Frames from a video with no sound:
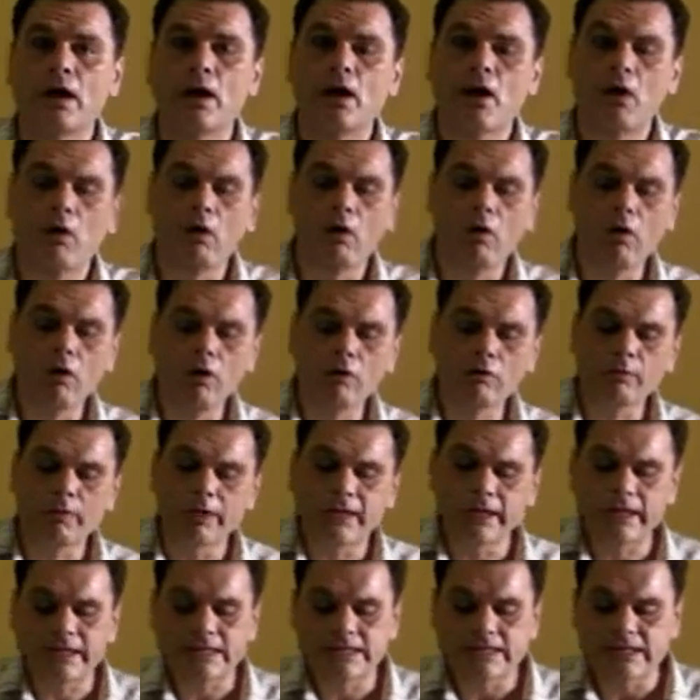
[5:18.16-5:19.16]
Or we
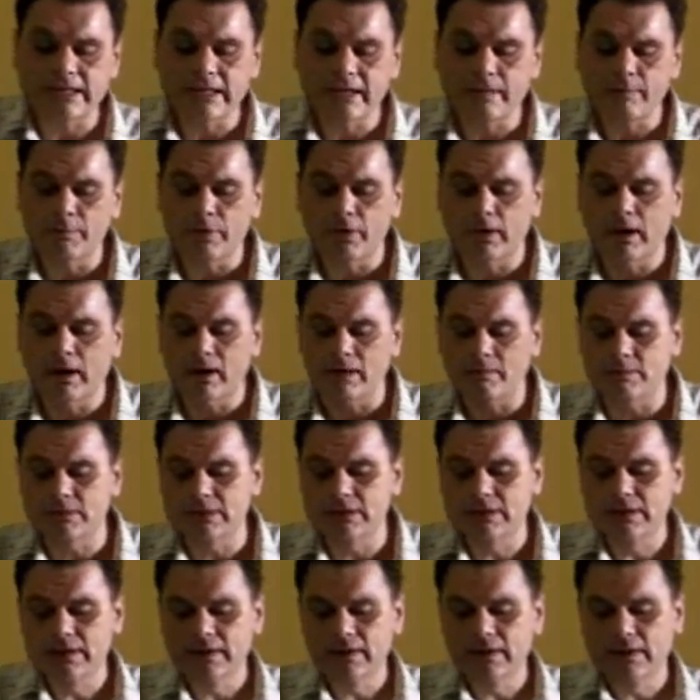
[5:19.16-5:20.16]
can say perhaps
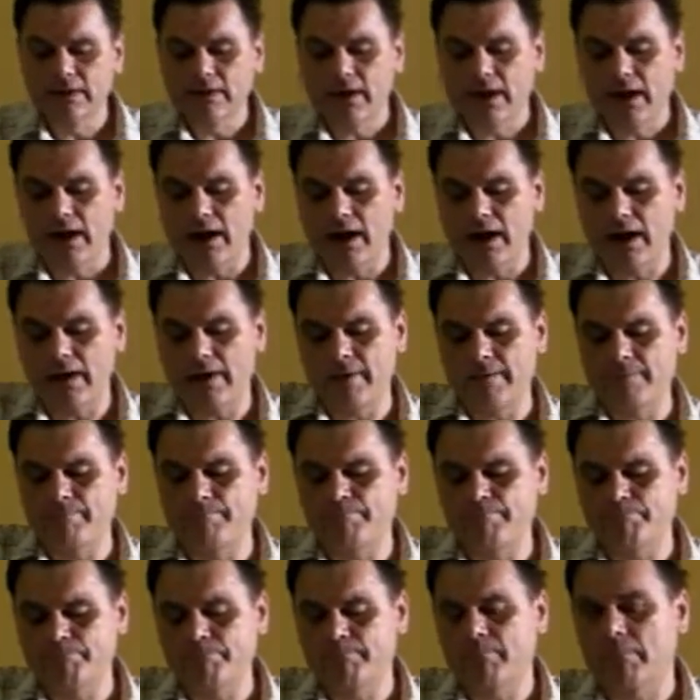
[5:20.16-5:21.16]

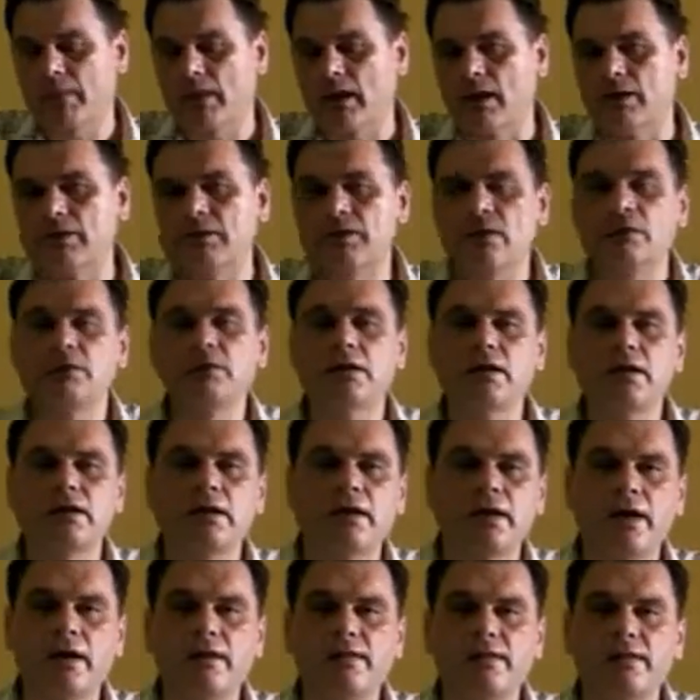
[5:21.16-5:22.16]
Dundee
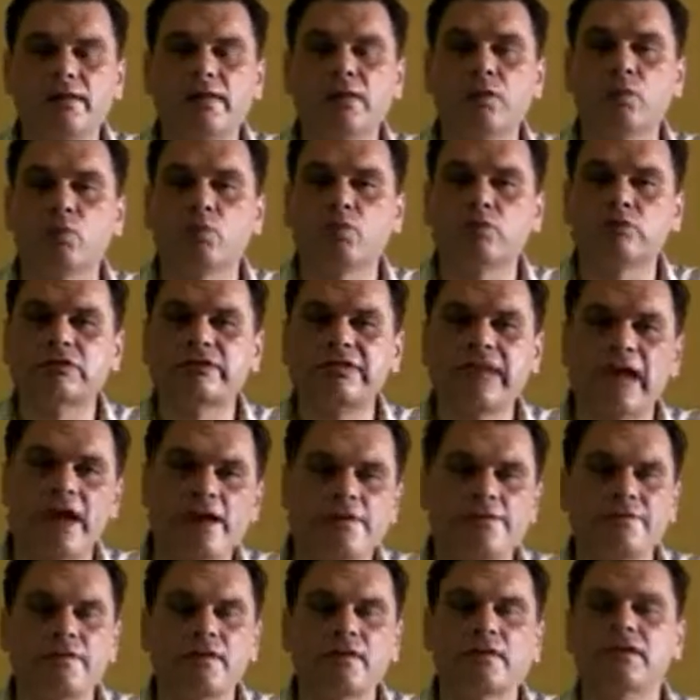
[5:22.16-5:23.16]
United will
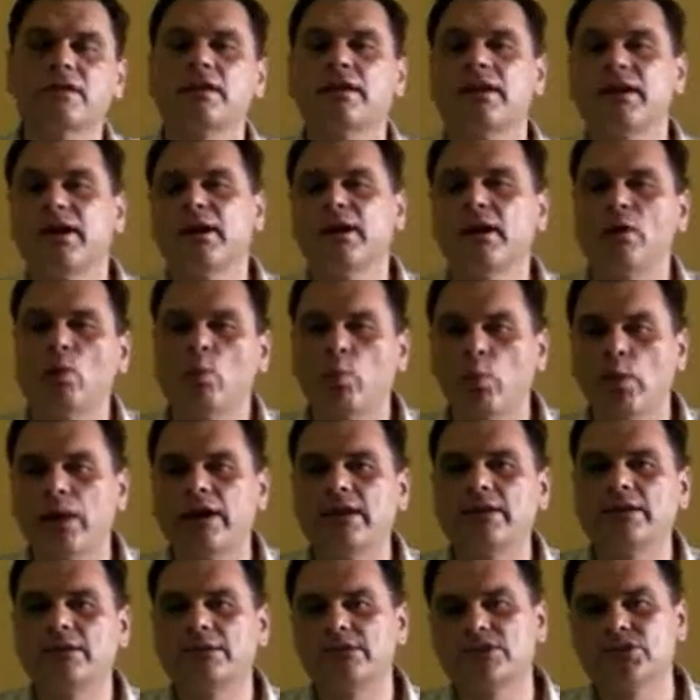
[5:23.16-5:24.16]
definitely
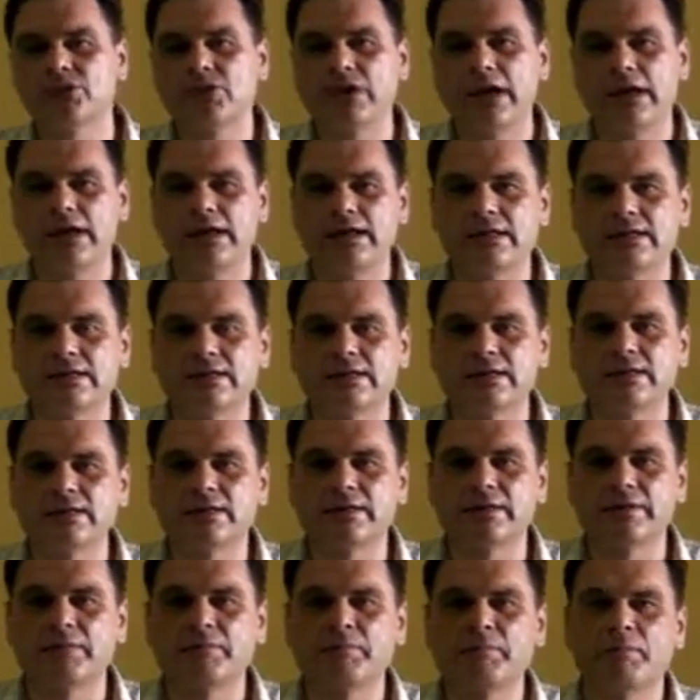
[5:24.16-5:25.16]
win tonight.
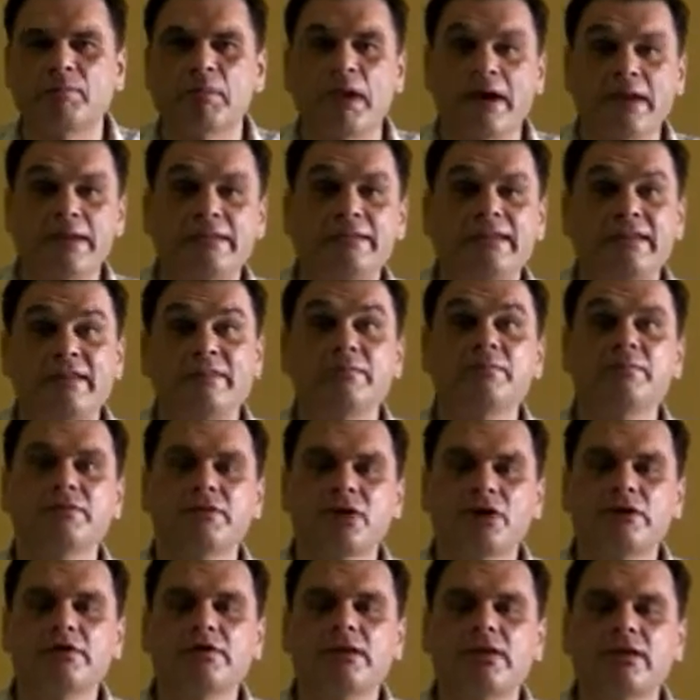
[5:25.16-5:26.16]
My team,
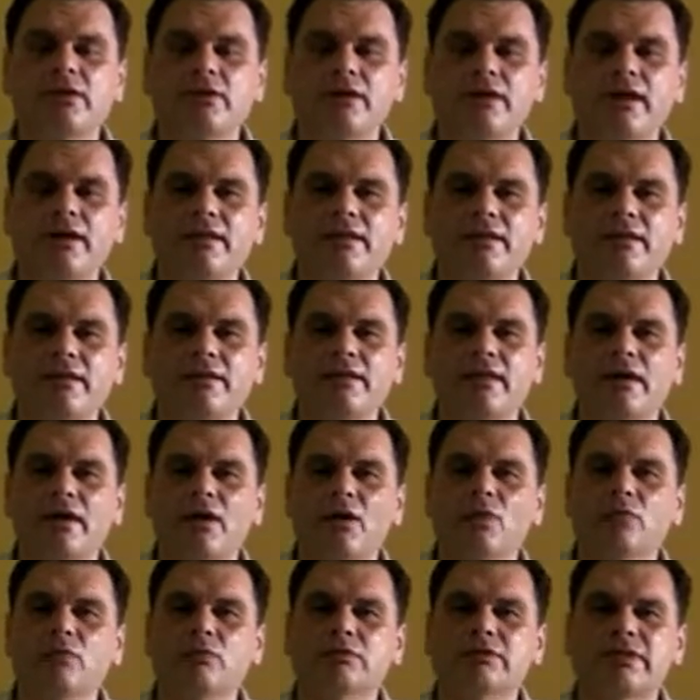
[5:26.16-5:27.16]
Dundee United,
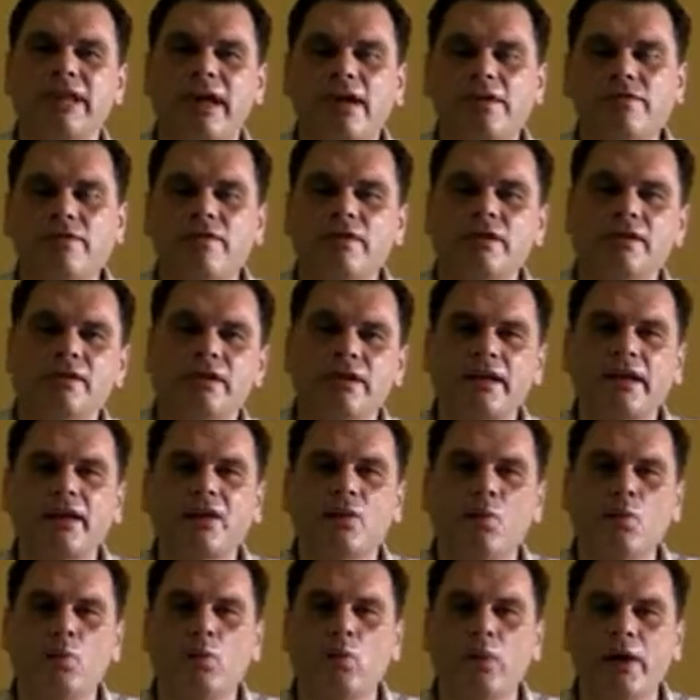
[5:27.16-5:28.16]
will definitely
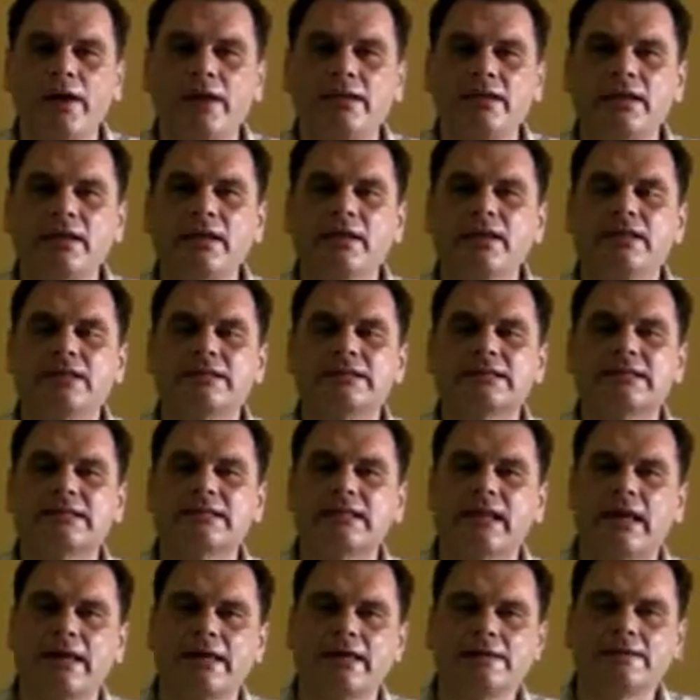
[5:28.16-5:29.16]
win
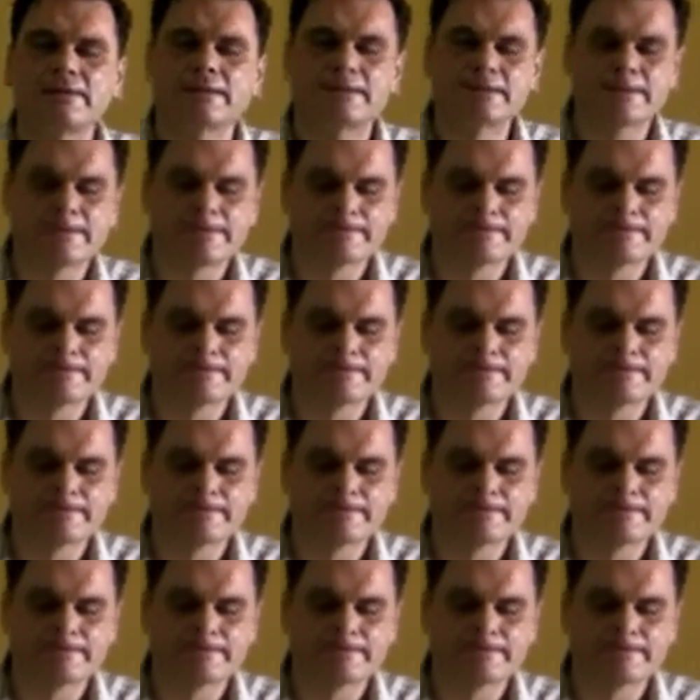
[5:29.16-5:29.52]
tonight.